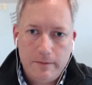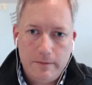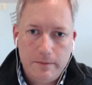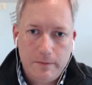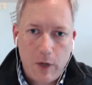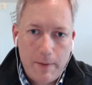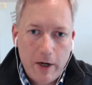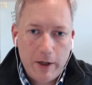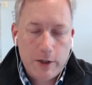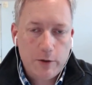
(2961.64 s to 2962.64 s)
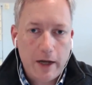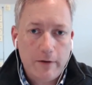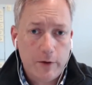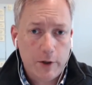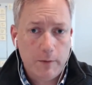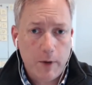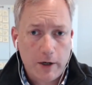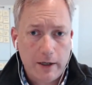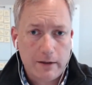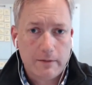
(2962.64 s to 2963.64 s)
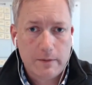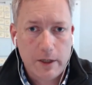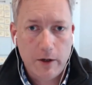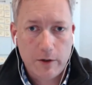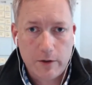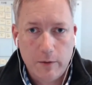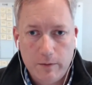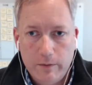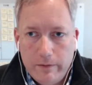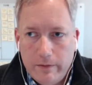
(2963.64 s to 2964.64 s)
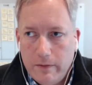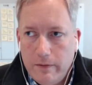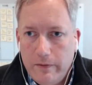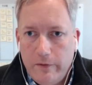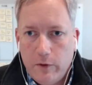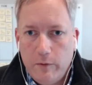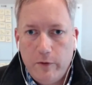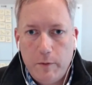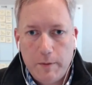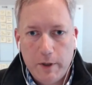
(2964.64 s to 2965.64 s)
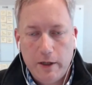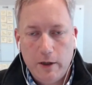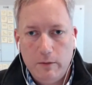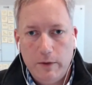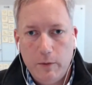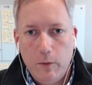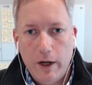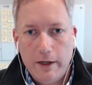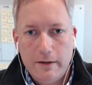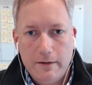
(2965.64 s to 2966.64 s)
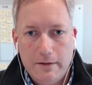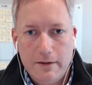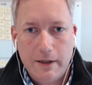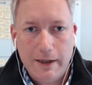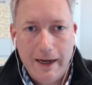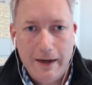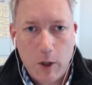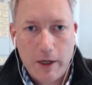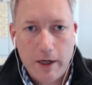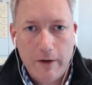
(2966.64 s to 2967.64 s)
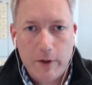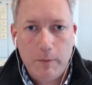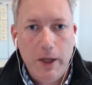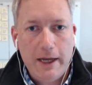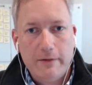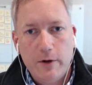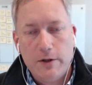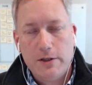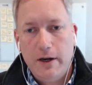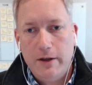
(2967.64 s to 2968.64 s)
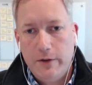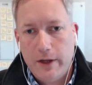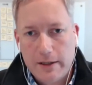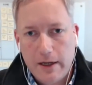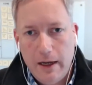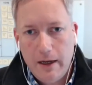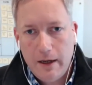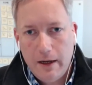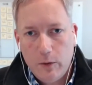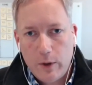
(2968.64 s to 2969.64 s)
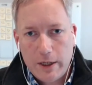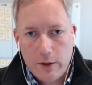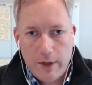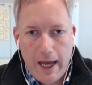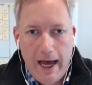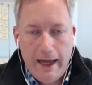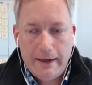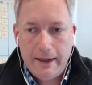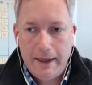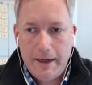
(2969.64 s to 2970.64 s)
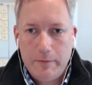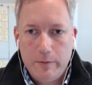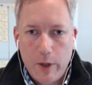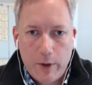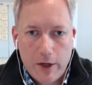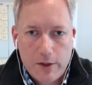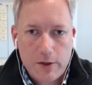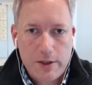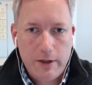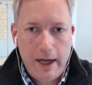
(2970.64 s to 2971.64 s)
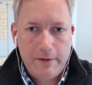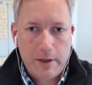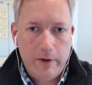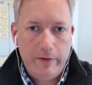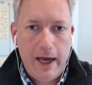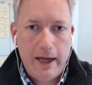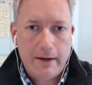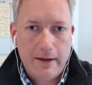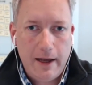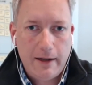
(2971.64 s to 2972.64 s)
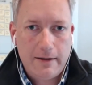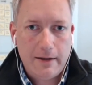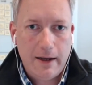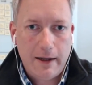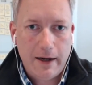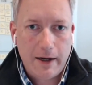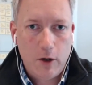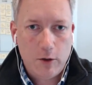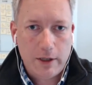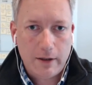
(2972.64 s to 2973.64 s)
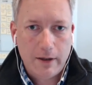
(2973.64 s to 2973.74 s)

primarily do done-for-you marketing. So for people that want to get marketing off their plate and focus on other things, we do that. But we also still have some of that kind of coaching